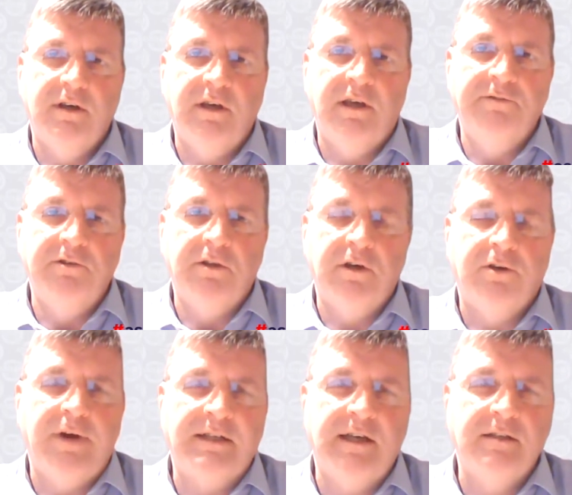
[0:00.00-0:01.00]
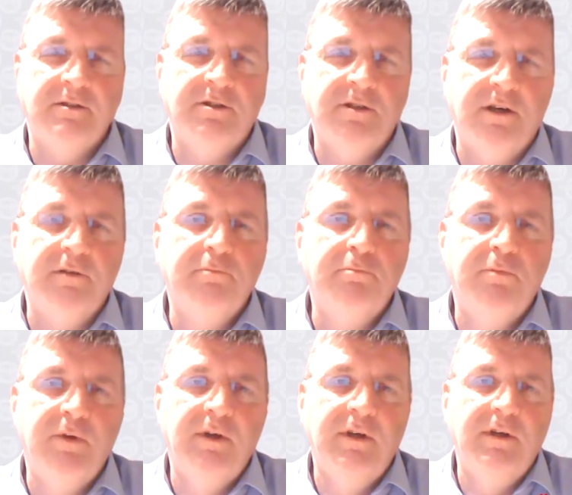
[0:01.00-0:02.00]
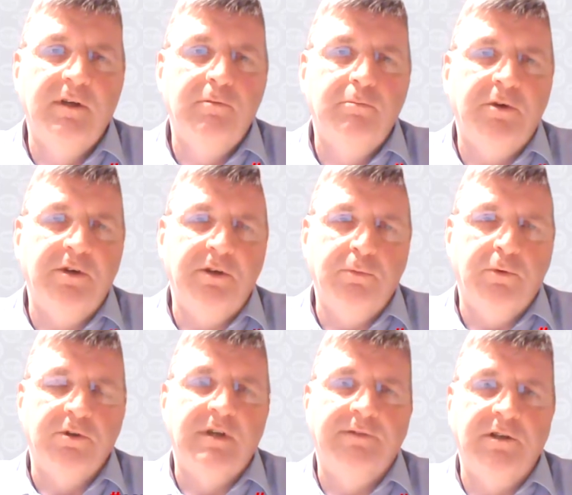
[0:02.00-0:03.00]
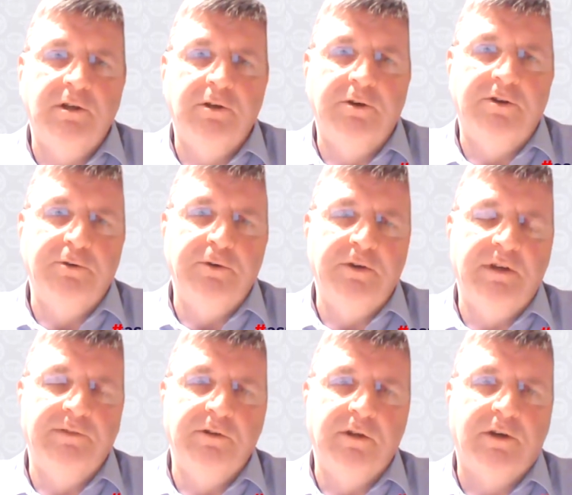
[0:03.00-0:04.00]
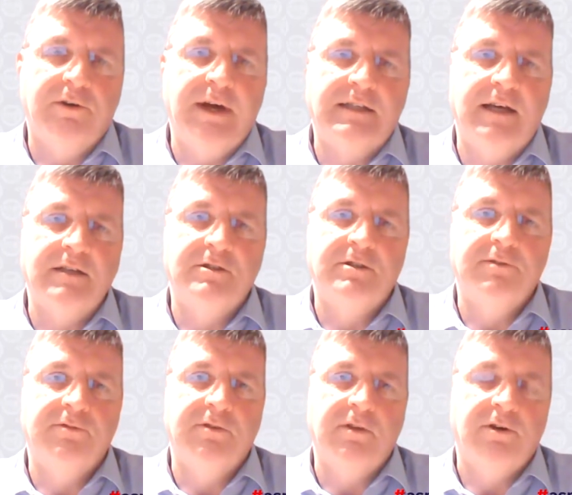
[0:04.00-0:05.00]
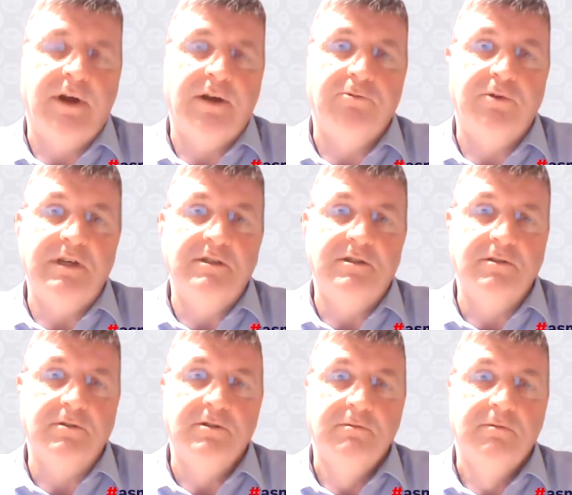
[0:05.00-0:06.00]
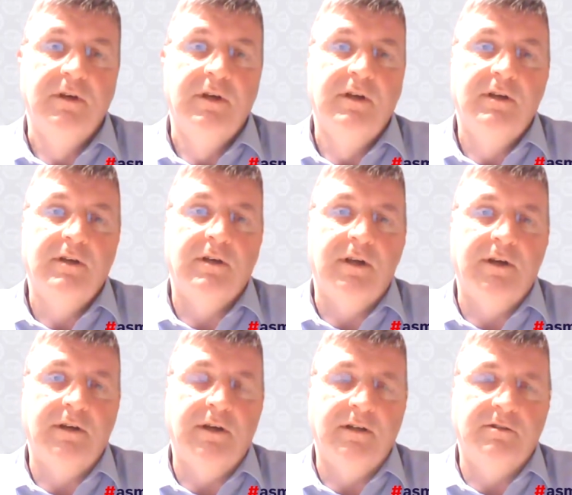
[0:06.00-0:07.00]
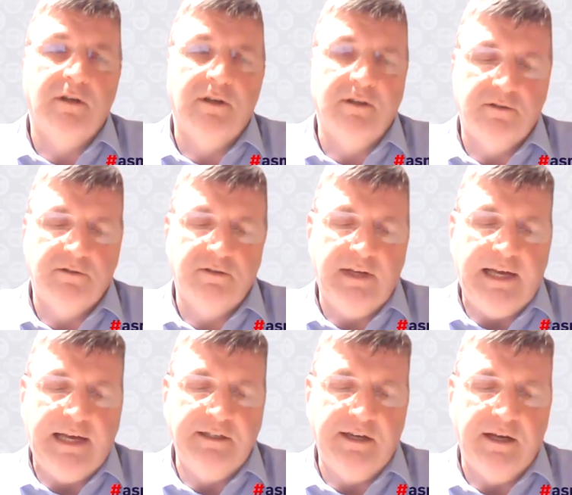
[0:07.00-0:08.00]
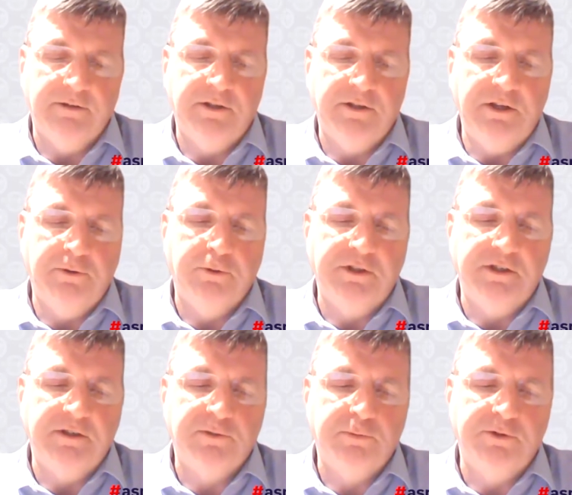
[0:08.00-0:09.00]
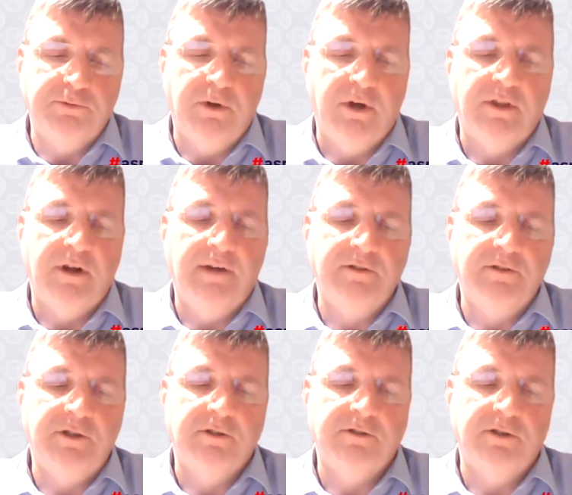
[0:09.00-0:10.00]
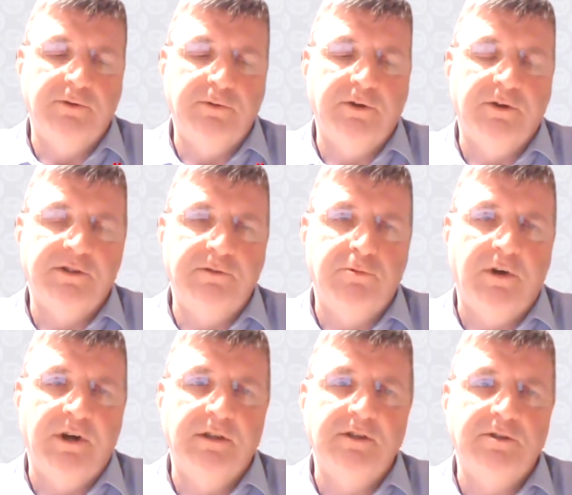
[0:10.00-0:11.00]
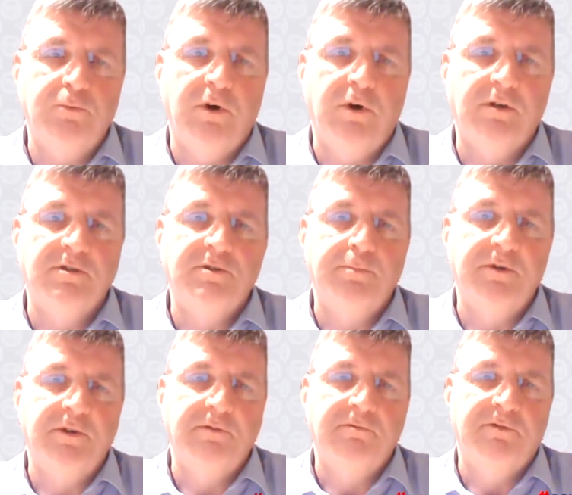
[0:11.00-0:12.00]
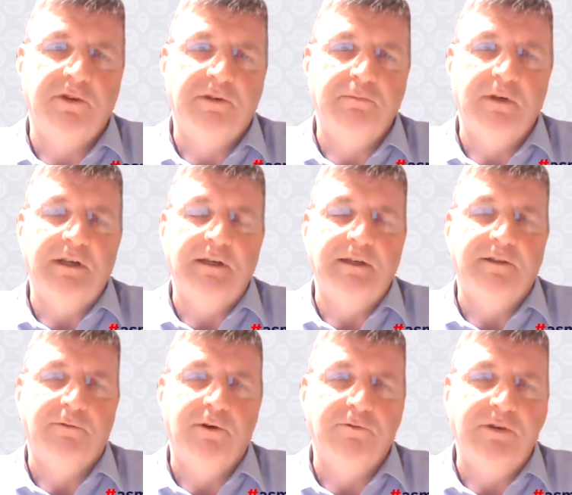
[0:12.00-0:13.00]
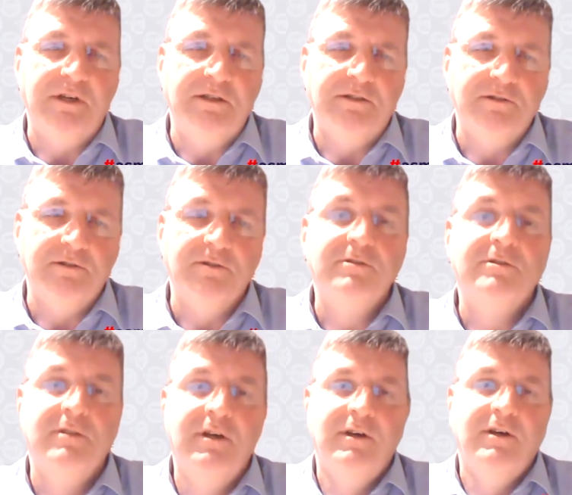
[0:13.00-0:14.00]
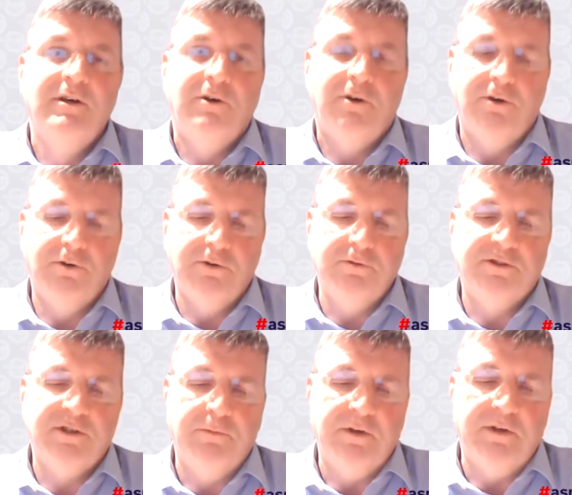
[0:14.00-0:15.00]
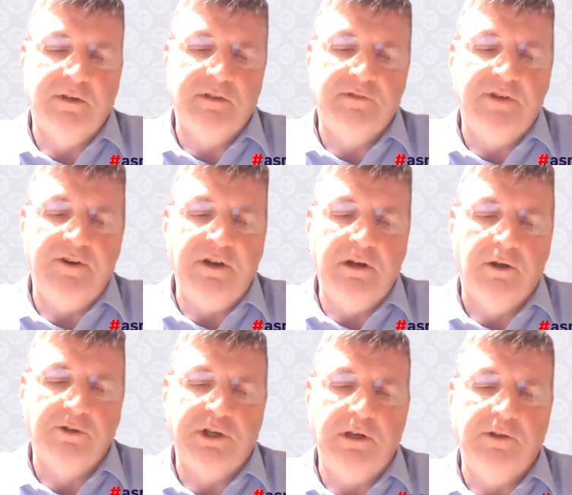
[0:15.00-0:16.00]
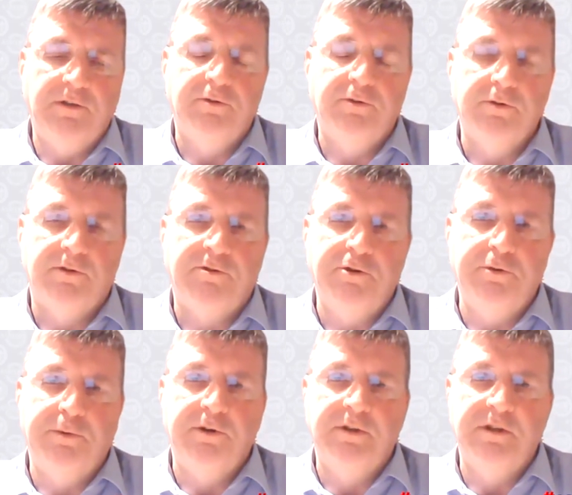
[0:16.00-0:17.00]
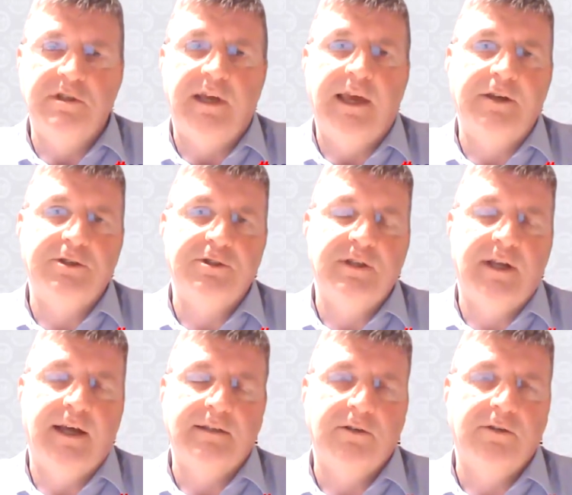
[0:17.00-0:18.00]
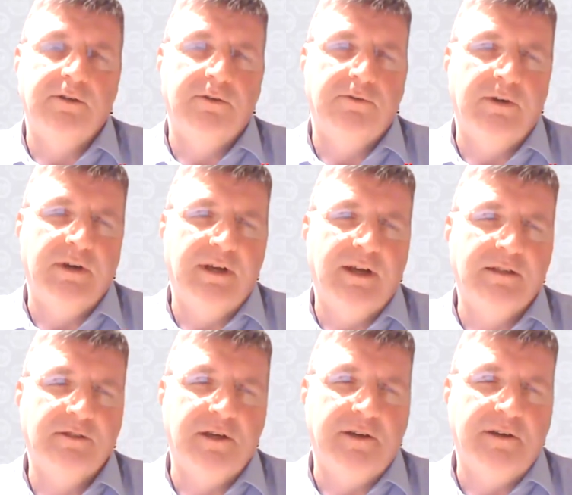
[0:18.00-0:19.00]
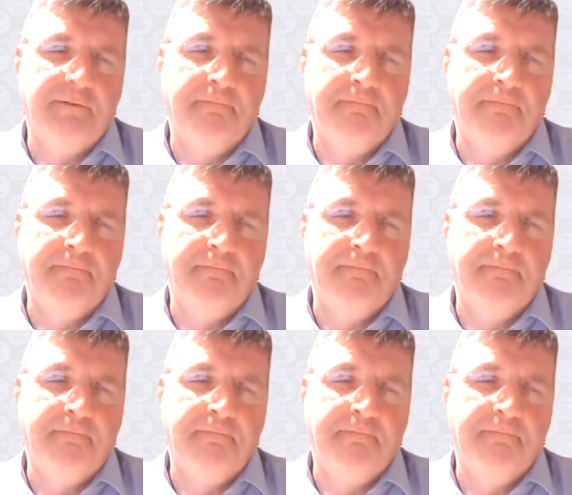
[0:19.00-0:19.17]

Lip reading: give you the correct answer, but you want to have a learner who can give you the correct answer for the correct reasons. And I'd hand it out to the audience. Would you rather have a doctor who got it right this once, but for completely the wrong reasons, or who someone had very logically thought through, but on this occasion hadn't got the right answer?